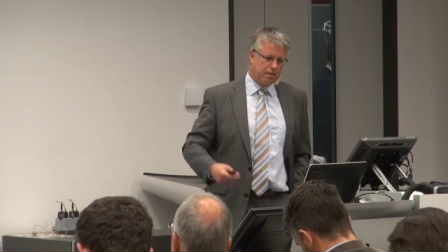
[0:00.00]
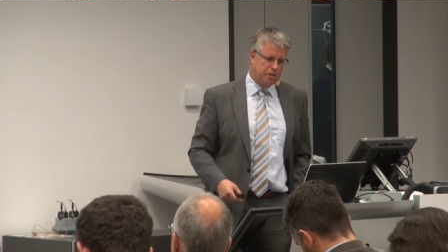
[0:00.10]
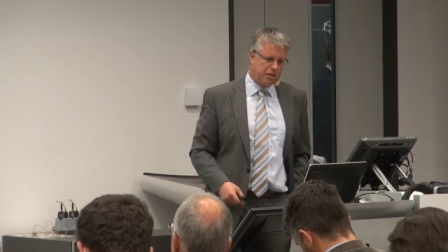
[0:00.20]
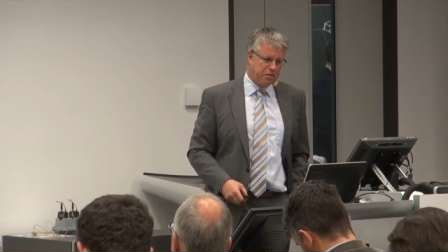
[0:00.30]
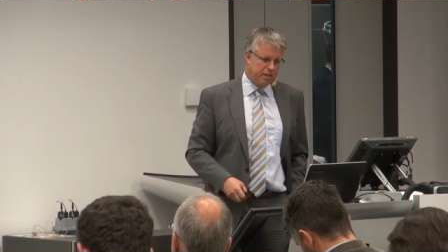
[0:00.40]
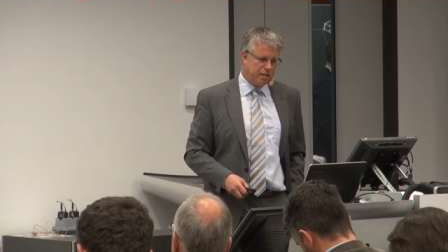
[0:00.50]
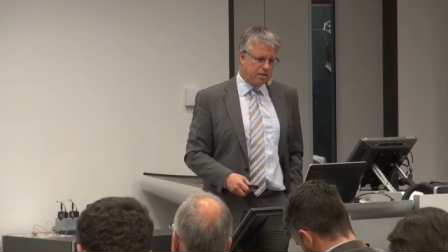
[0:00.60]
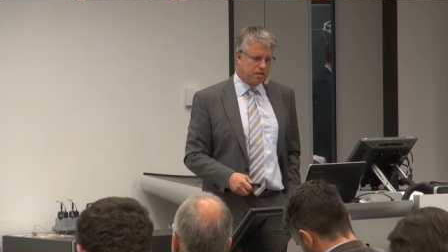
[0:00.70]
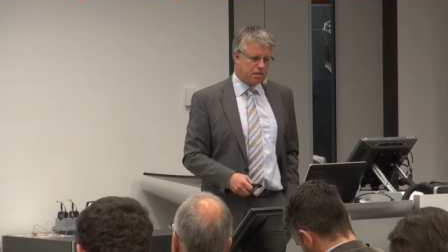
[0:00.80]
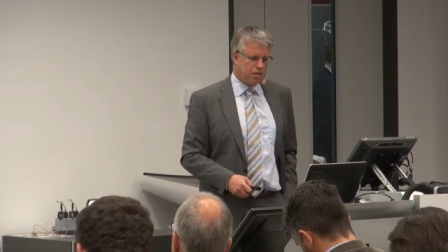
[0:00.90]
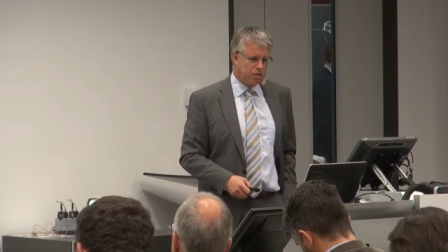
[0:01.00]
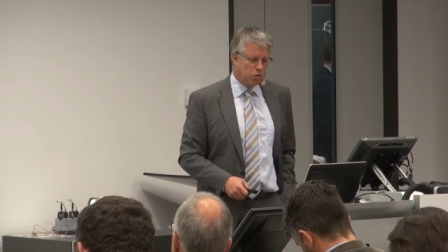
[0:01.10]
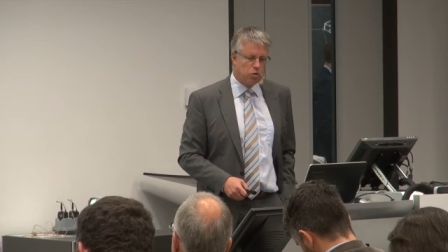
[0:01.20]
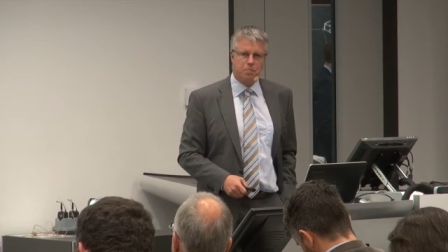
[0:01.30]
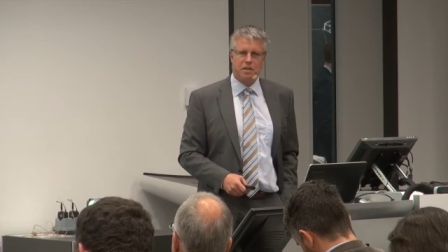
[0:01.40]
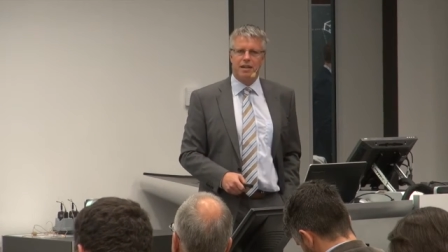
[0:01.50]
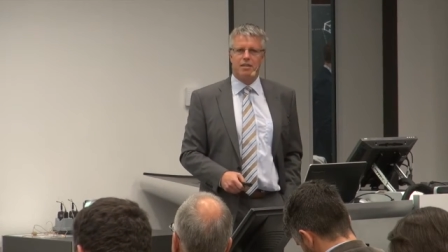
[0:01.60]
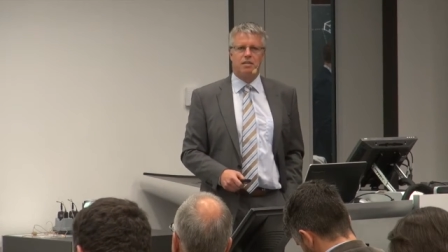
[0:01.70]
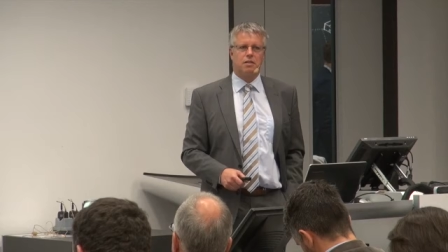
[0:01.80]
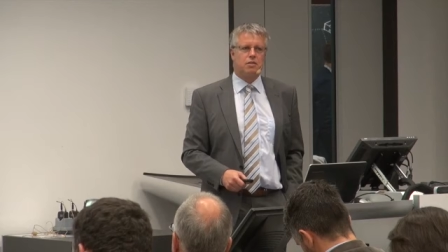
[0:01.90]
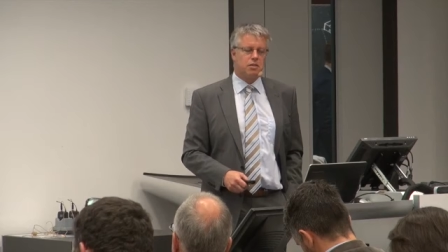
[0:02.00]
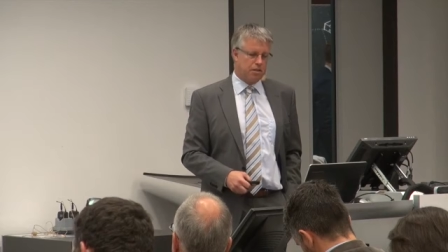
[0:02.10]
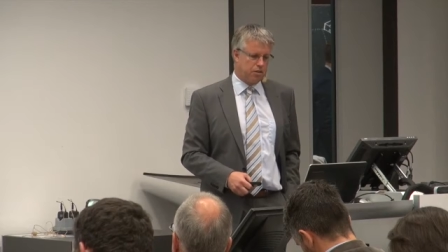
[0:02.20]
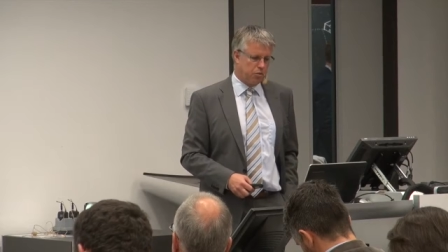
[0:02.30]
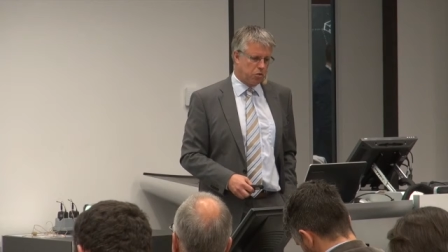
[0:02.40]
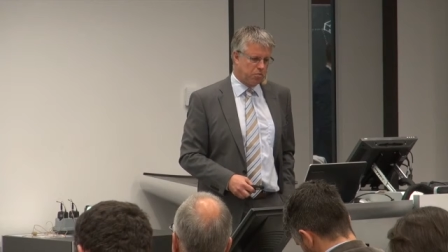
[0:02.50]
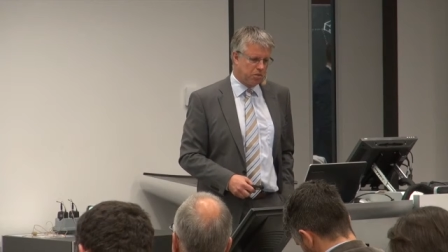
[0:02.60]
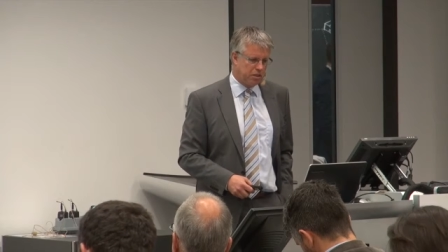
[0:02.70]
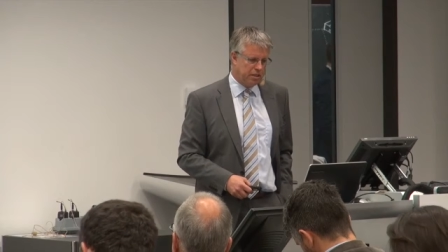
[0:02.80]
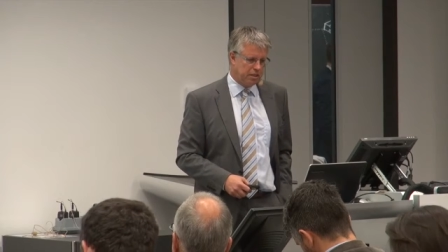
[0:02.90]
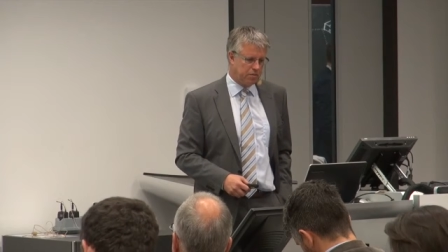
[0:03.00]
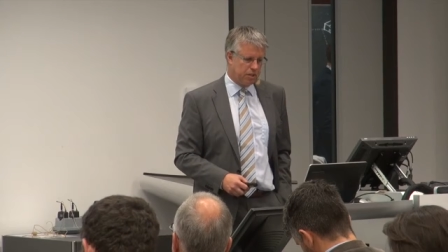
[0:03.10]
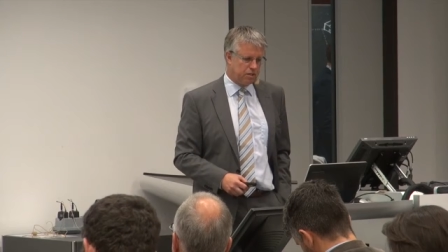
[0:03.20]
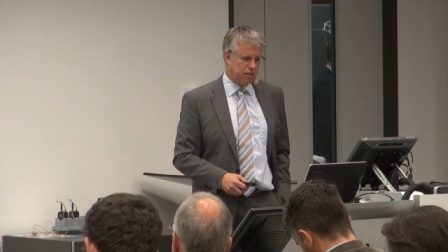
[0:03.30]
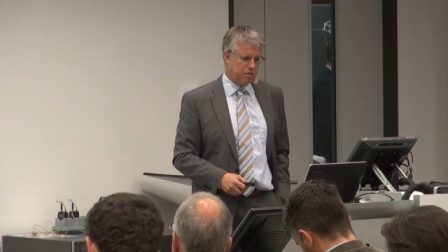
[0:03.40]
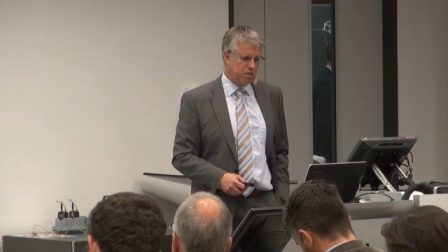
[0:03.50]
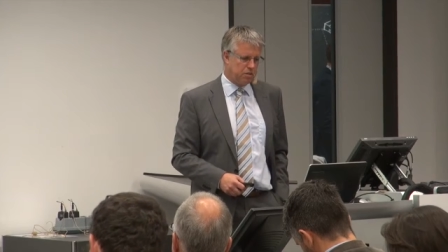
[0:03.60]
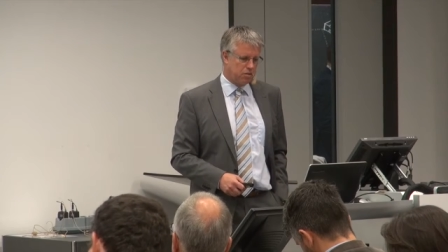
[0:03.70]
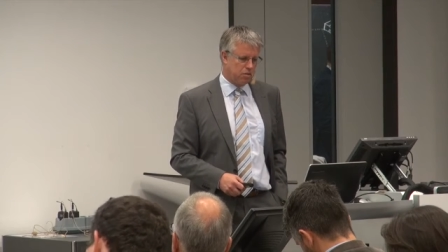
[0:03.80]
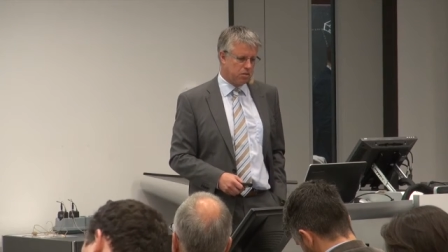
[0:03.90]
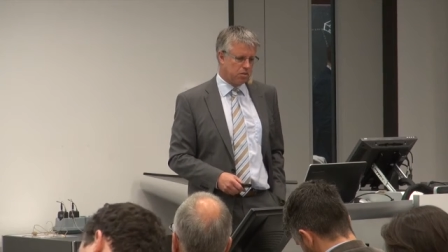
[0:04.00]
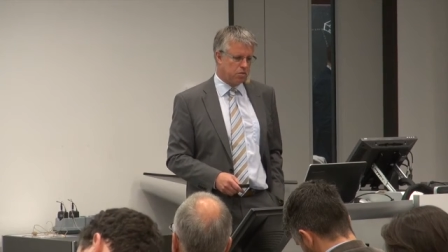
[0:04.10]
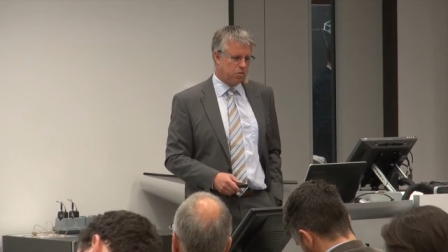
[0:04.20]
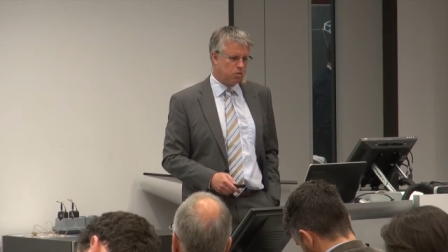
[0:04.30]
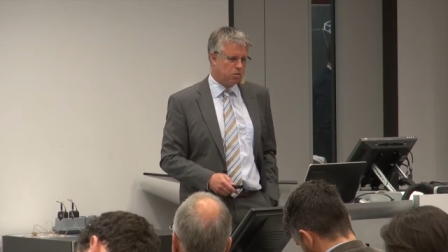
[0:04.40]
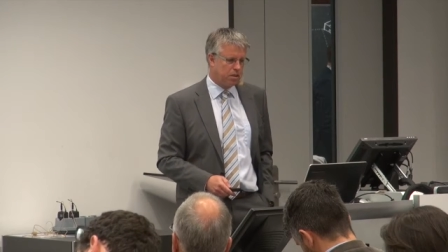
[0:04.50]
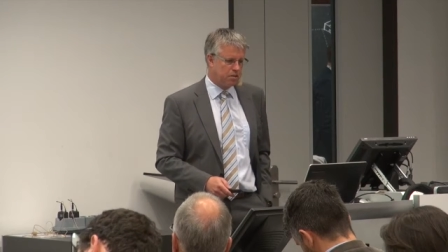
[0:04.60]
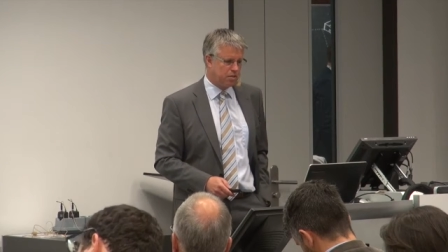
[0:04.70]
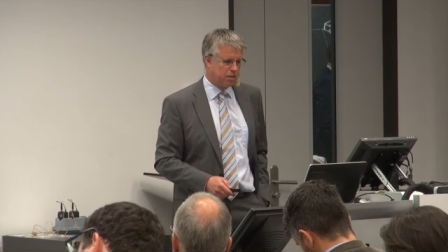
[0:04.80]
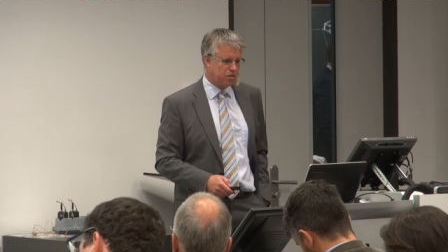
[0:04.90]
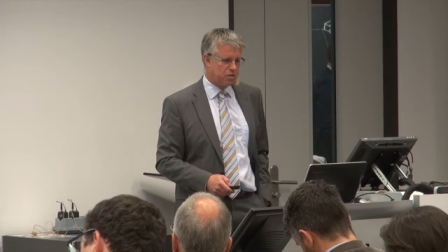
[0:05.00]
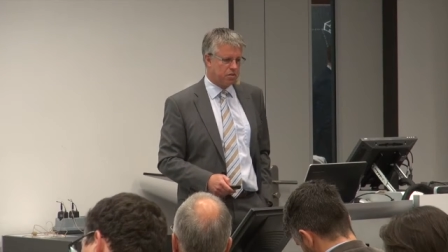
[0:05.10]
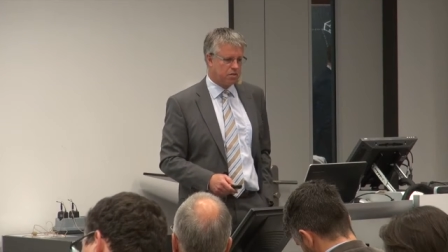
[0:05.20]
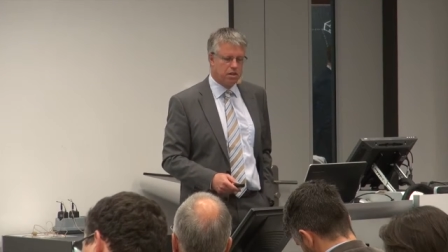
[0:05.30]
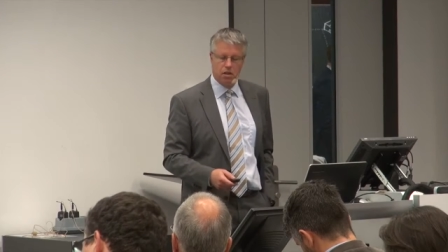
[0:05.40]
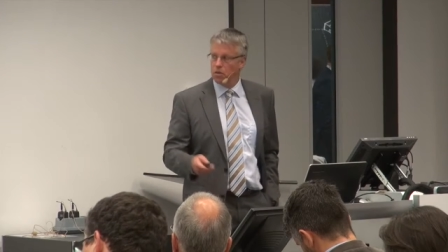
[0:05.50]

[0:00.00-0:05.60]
generates a good practice for machining, which can be sold to the manufacturers.